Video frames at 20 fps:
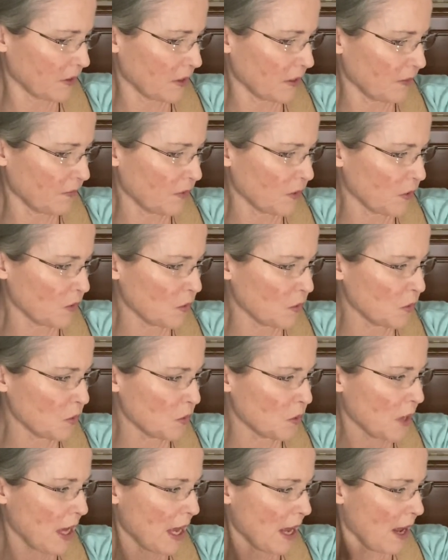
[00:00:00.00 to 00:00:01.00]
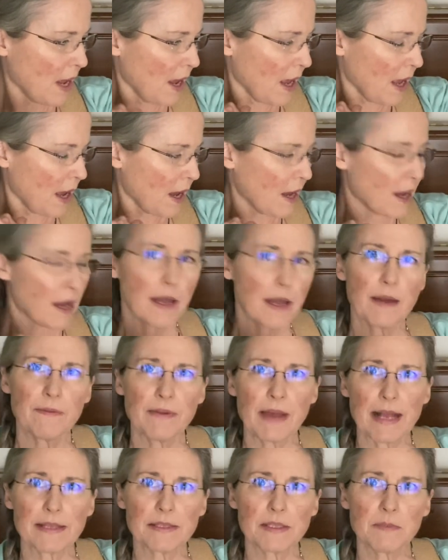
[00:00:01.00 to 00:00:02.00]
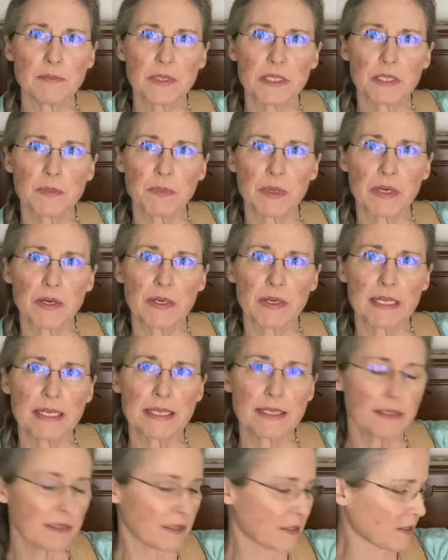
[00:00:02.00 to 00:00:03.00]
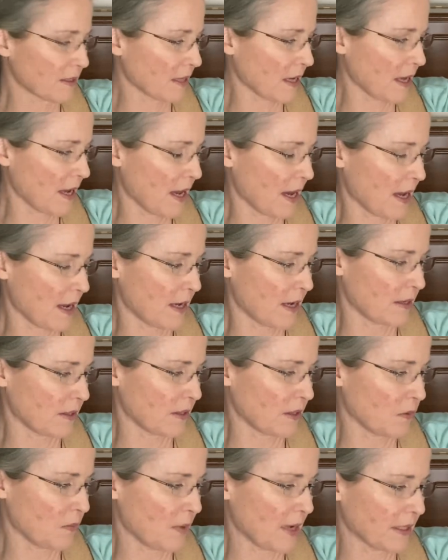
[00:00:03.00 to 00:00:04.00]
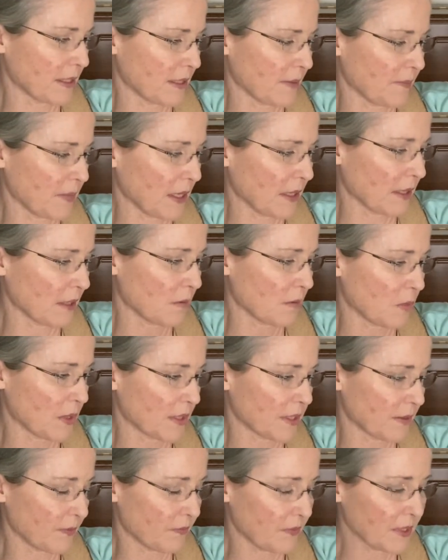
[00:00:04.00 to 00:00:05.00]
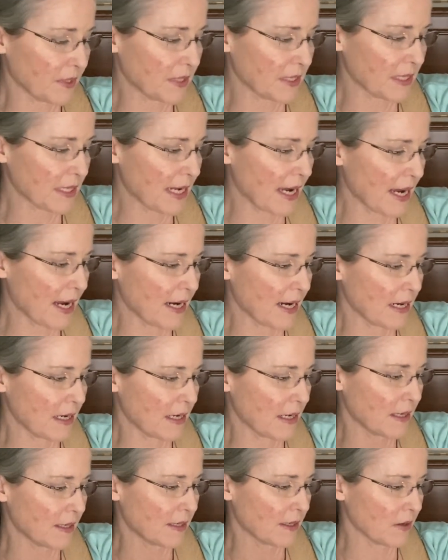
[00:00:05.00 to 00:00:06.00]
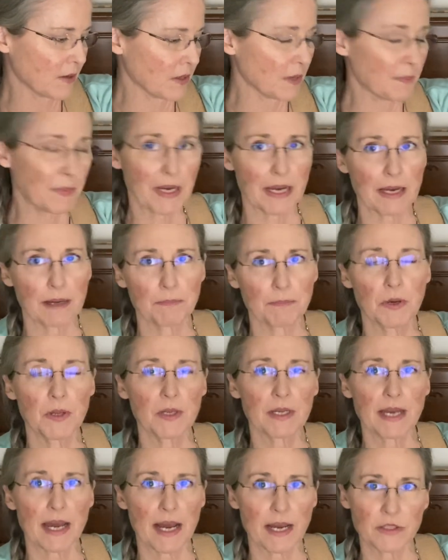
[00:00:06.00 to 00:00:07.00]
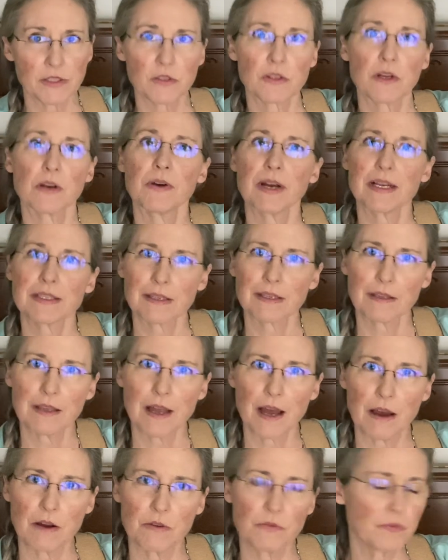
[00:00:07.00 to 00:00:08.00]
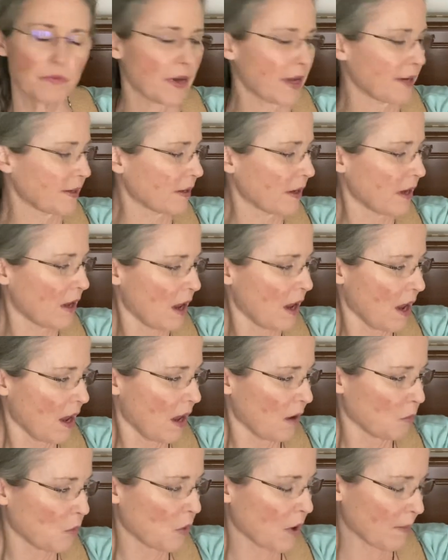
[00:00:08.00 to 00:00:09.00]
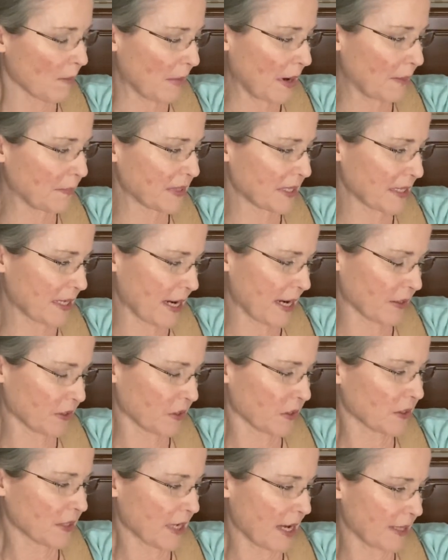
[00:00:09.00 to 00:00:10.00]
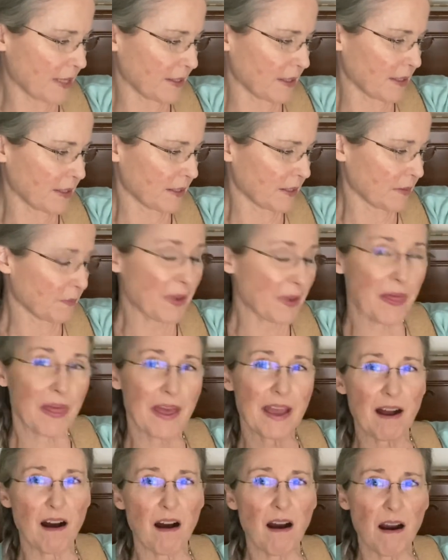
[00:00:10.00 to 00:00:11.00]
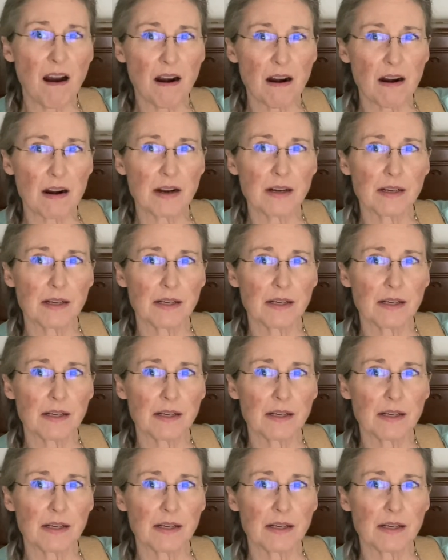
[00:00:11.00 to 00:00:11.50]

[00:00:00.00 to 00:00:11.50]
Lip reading: If you have had some experience and you want something a little more sophisticated, Tony Policastro has a lot of fun warm-ups and exercises, but they are